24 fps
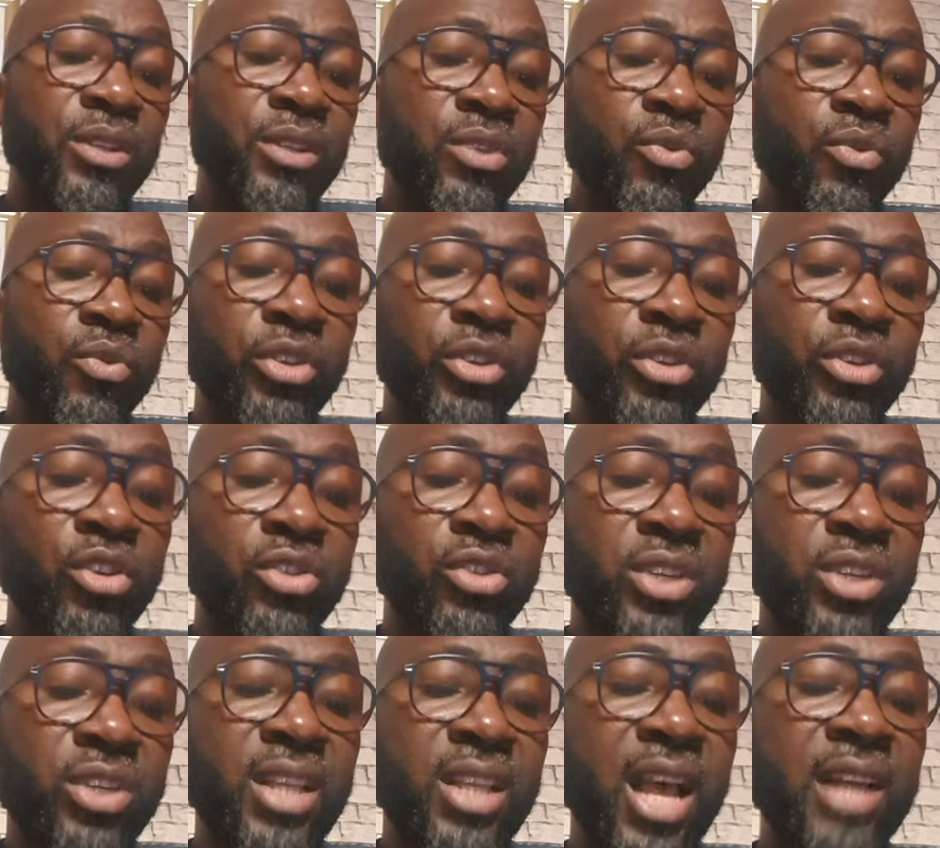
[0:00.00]

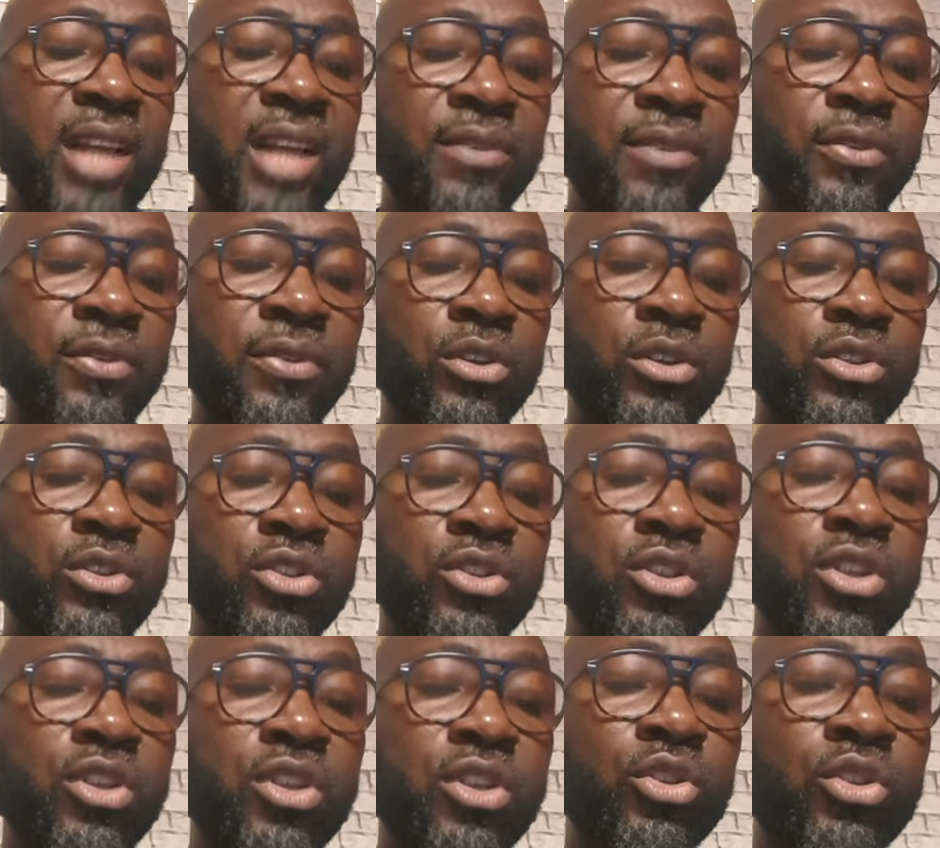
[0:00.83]
resources and
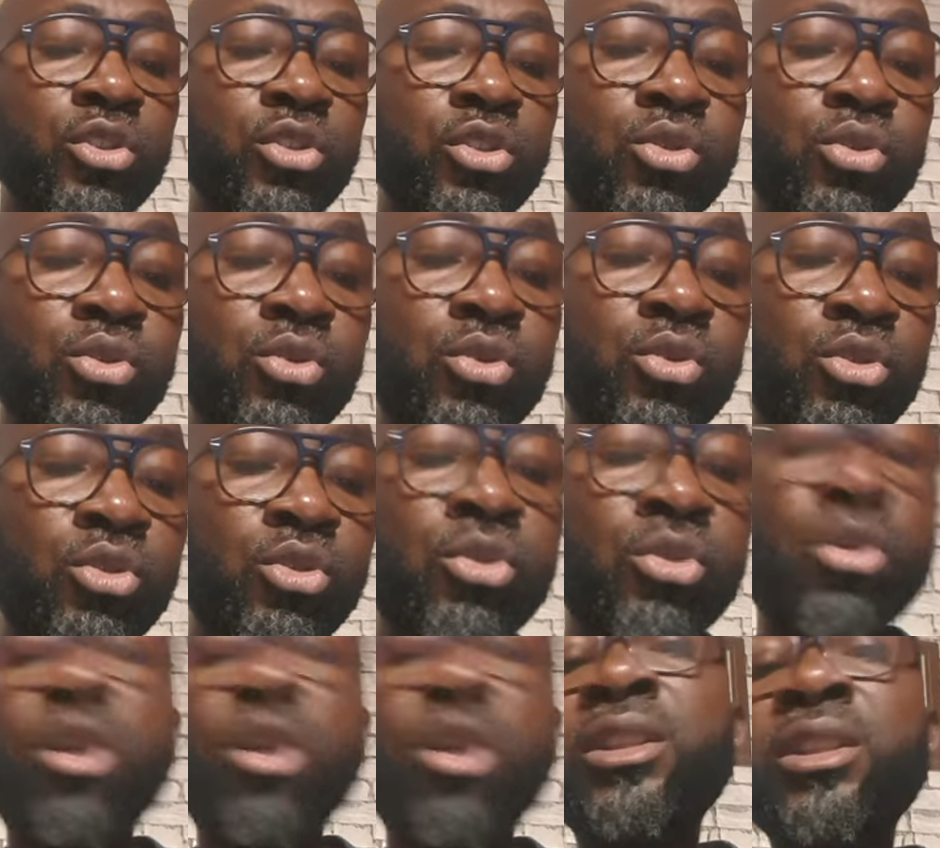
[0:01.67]
funds to
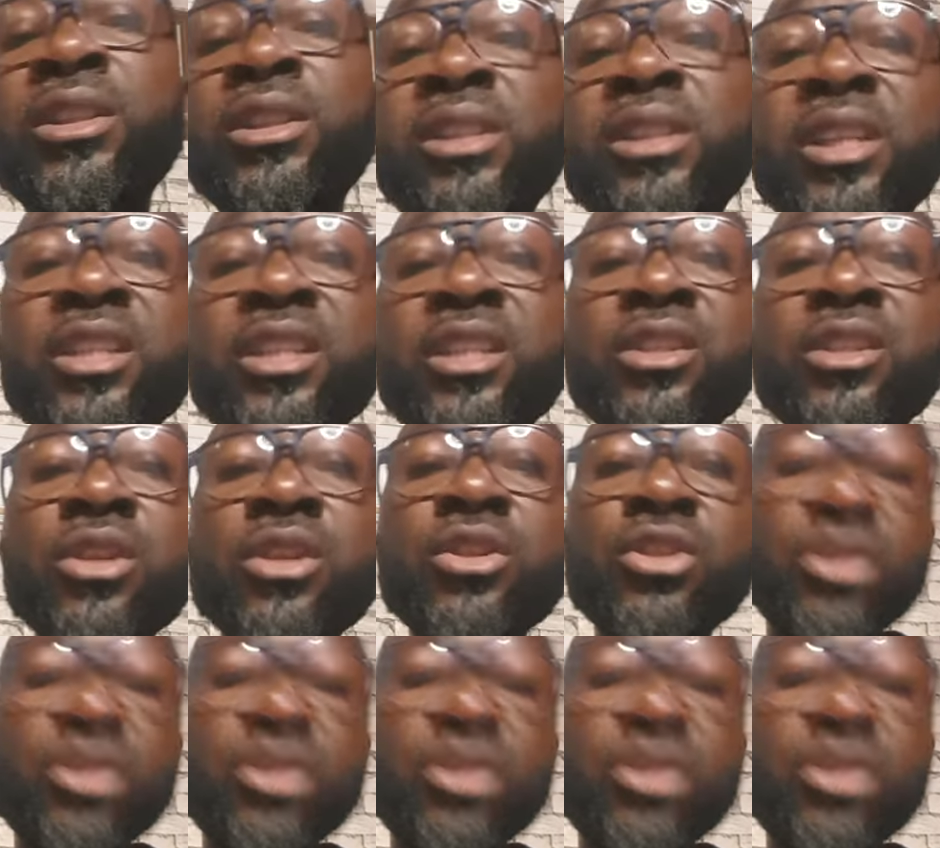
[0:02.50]
do other things.